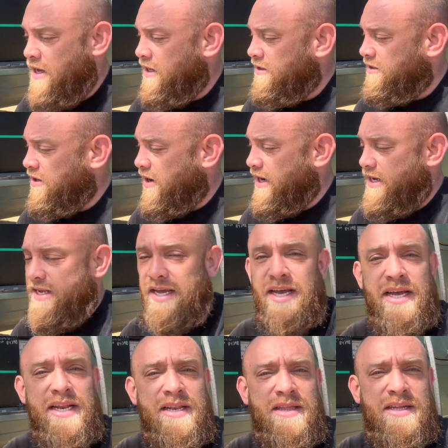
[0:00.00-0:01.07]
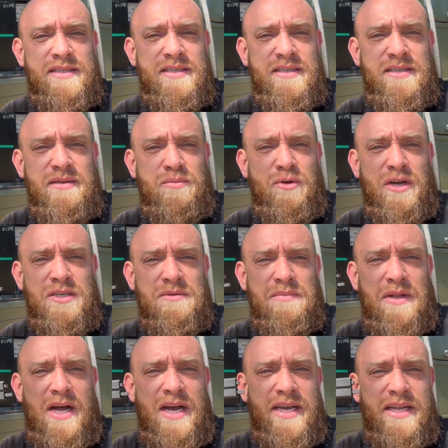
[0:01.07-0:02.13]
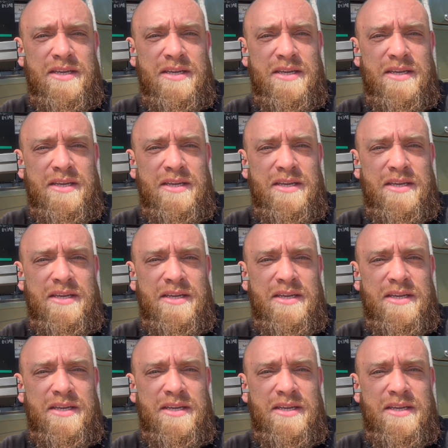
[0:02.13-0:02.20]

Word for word: So I did, this is the brush block,